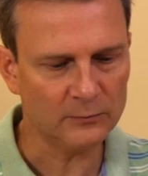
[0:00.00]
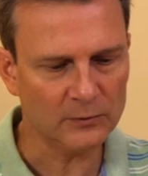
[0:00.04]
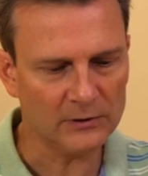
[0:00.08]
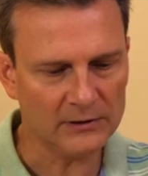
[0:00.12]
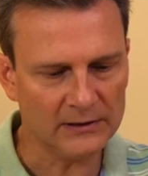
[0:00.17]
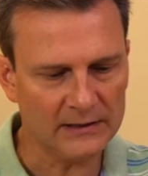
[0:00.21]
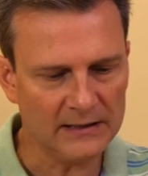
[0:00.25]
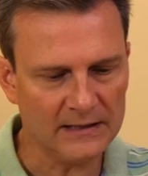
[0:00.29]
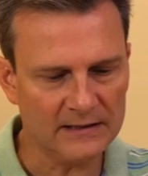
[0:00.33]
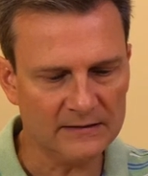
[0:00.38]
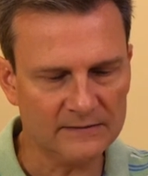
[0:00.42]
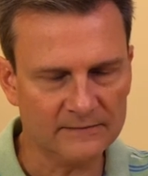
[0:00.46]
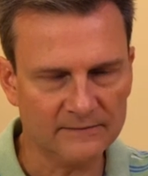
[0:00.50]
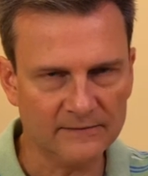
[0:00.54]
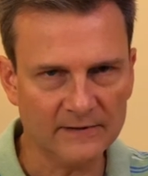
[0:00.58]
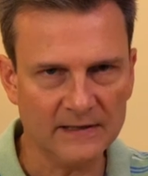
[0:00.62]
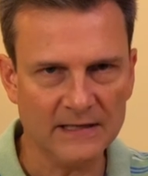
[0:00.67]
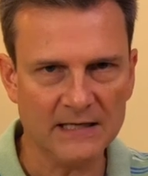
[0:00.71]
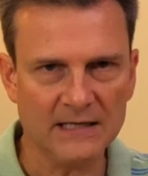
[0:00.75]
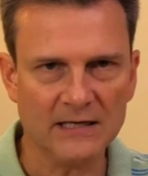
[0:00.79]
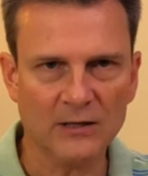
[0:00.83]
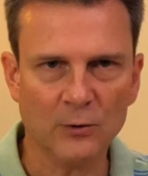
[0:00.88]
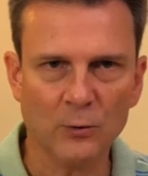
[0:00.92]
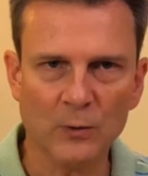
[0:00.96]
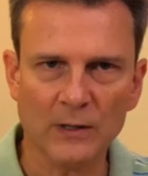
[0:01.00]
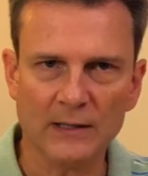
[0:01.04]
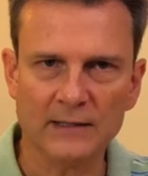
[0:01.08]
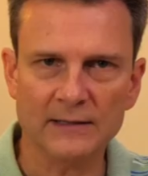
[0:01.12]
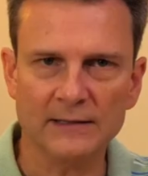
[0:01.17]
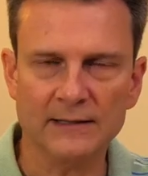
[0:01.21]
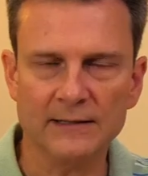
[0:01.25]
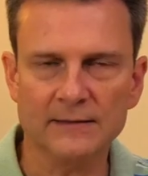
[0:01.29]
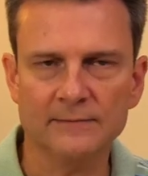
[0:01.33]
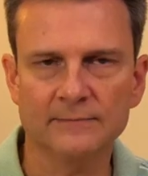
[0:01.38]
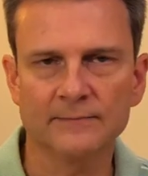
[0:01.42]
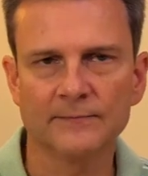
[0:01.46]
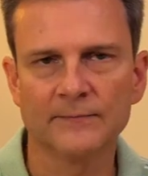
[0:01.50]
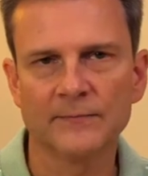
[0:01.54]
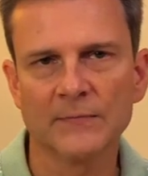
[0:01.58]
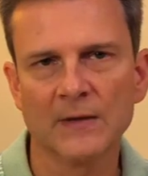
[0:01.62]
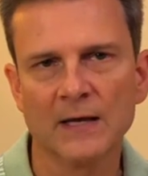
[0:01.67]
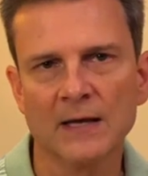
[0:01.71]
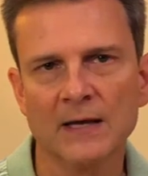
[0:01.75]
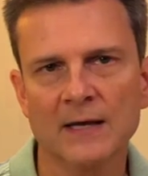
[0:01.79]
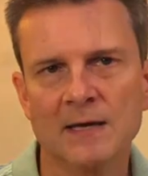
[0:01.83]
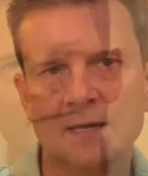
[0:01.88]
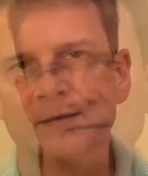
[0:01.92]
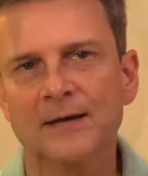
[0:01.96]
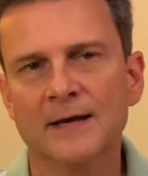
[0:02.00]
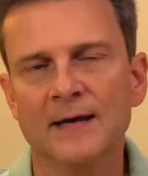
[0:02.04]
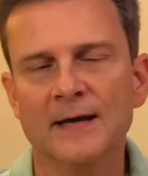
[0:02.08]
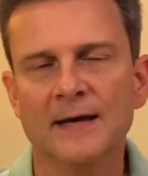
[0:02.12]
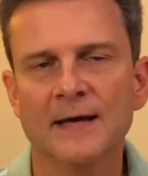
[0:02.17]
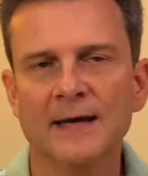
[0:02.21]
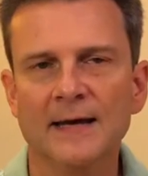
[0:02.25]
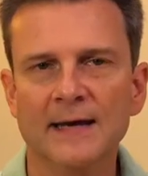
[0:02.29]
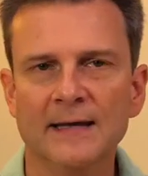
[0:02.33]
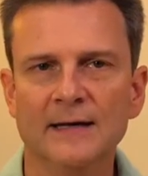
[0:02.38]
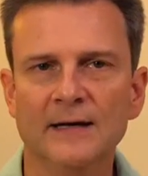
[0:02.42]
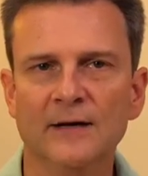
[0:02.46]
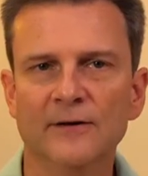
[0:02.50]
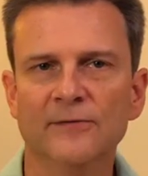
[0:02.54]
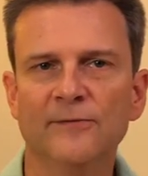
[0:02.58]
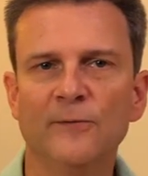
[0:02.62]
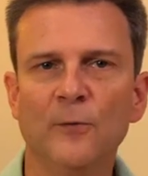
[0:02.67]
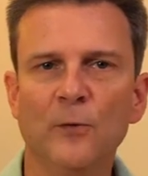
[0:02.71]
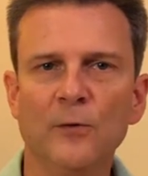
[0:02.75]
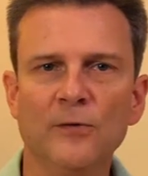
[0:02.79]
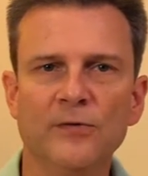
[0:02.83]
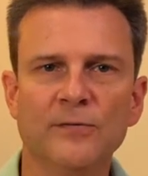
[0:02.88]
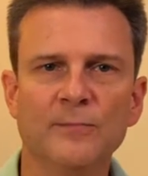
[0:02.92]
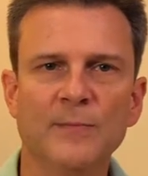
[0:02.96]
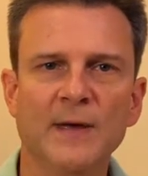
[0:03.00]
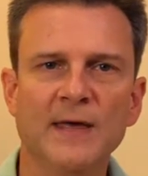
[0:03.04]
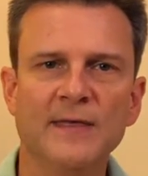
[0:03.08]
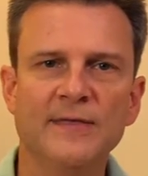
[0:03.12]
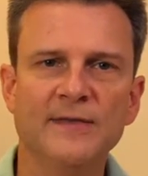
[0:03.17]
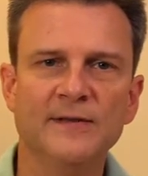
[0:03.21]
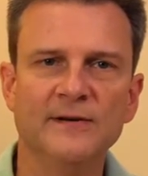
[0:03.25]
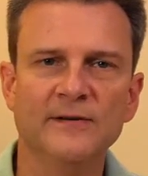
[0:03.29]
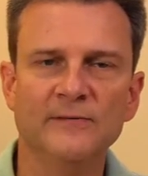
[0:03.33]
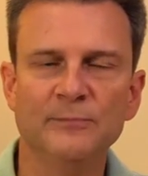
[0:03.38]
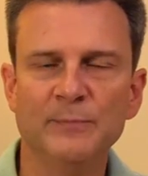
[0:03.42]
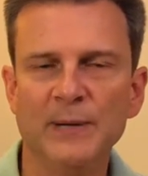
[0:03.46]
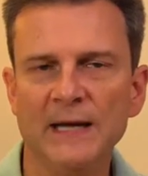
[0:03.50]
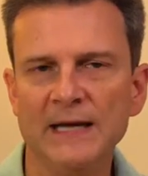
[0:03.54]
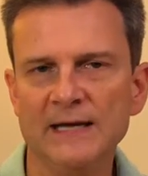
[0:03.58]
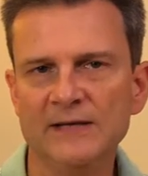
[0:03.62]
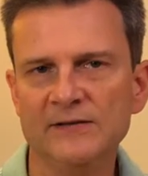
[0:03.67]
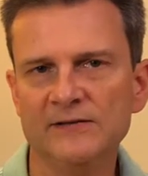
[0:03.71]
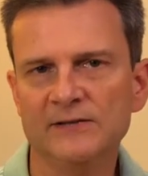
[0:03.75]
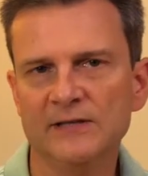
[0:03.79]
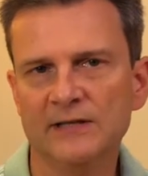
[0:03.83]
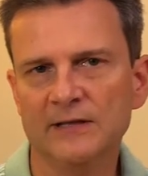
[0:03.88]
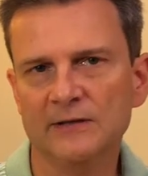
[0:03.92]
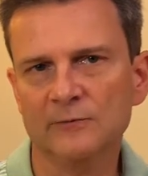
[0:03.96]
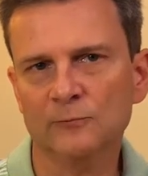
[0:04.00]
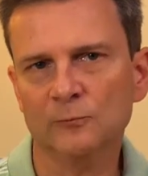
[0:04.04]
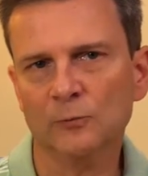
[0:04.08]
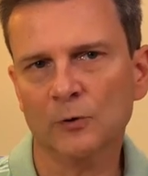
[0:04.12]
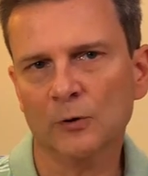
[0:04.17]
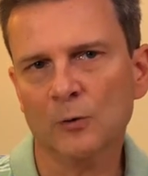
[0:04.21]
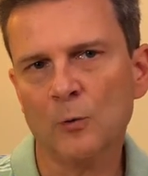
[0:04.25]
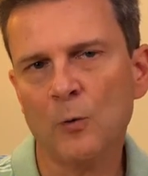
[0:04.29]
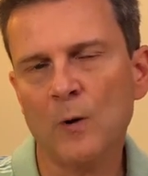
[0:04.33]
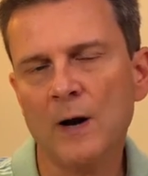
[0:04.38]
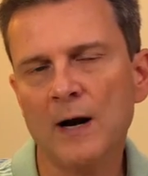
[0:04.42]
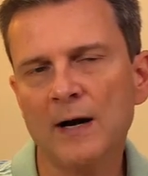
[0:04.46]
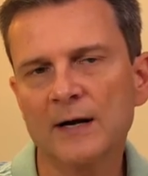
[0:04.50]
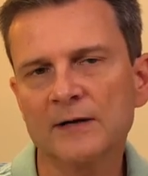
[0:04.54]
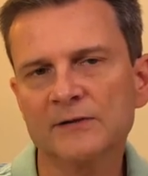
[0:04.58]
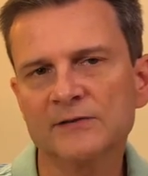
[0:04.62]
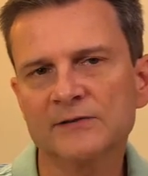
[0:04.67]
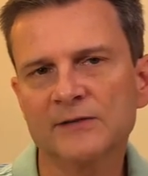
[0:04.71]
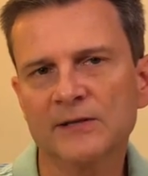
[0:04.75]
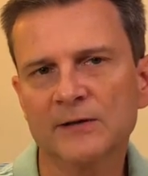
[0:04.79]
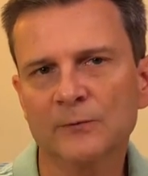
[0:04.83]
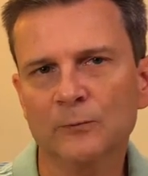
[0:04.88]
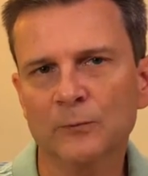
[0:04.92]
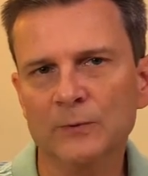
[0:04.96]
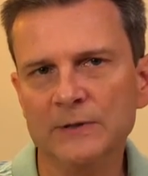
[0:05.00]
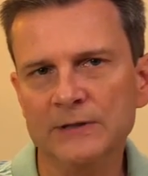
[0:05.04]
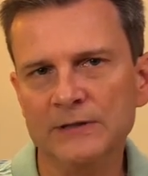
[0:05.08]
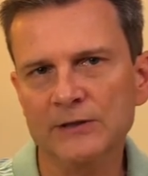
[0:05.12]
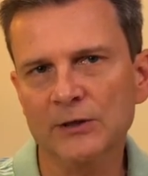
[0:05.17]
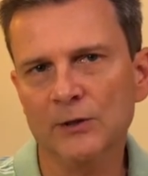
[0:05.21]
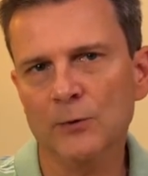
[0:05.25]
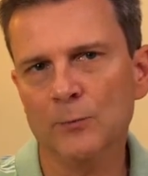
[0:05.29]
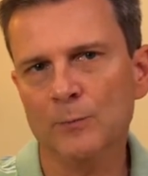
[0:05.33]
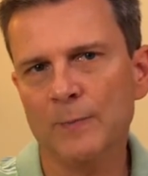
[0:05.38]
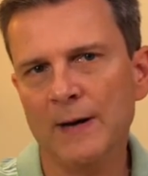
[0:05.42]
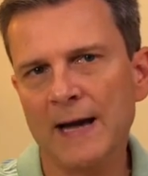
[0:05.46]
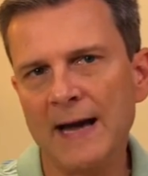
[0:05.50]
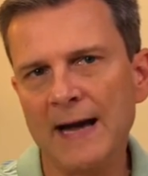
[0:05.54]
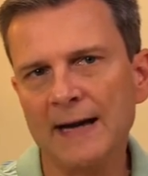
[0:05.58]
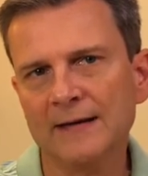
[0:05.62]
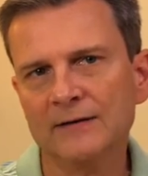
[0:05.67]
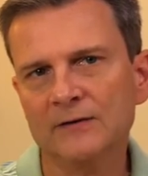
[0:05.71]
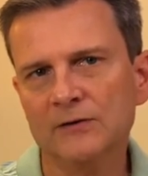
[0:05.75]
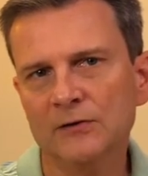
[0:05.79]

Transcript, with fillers: release V quickly. And our fourth method of pasting requires that we go back